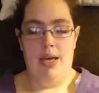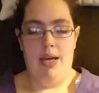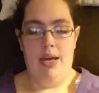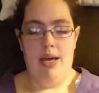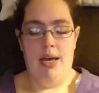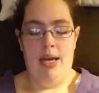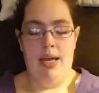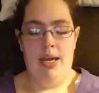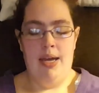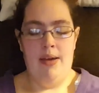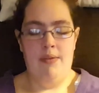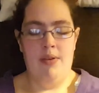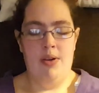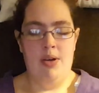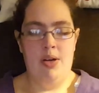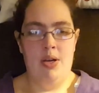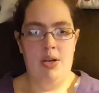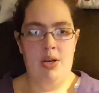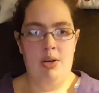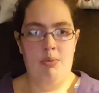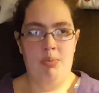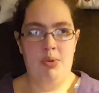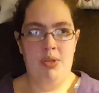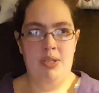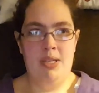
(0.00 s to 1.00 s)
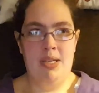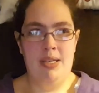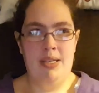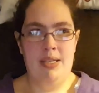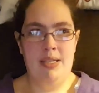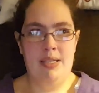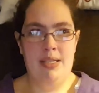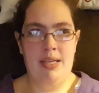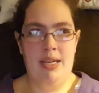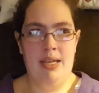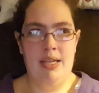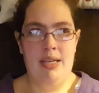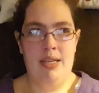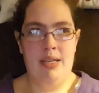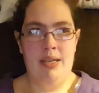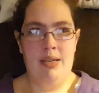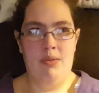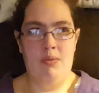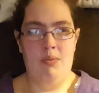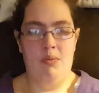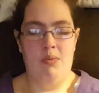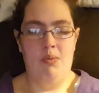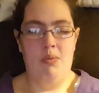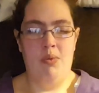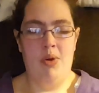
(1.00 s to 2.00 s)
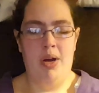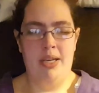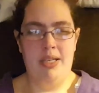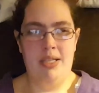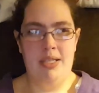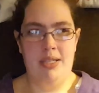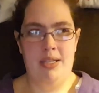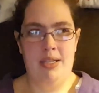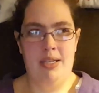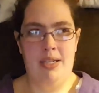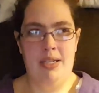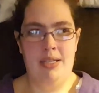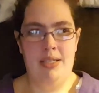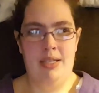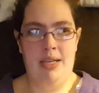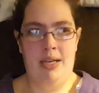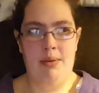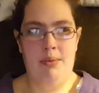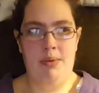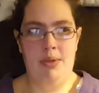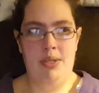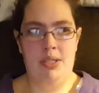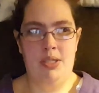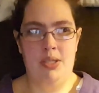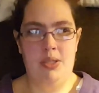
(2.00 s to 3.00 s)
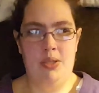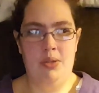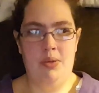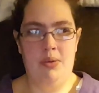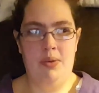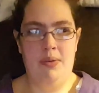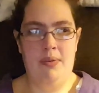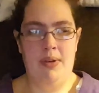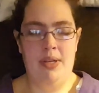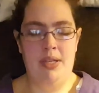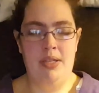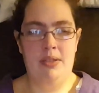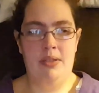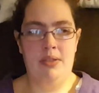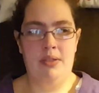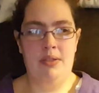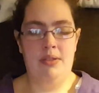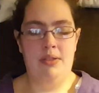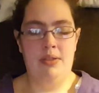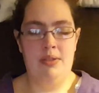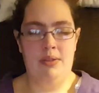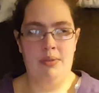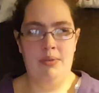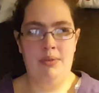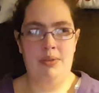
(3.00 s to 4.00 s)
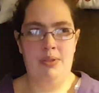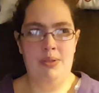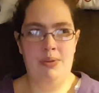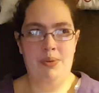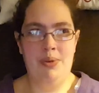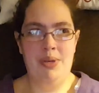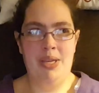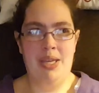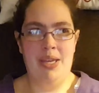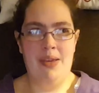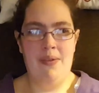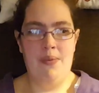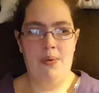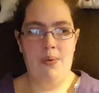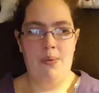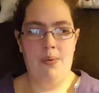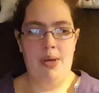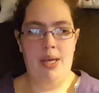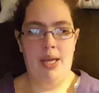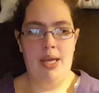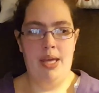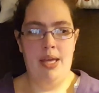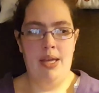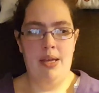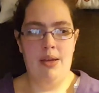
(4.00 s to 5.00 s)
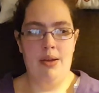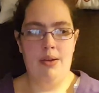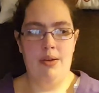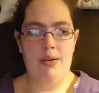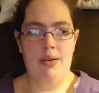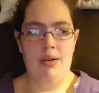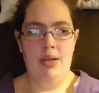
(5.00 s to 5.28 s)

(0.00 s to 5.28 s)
I haven't 100% decided what it is I would do if I do a giveaway,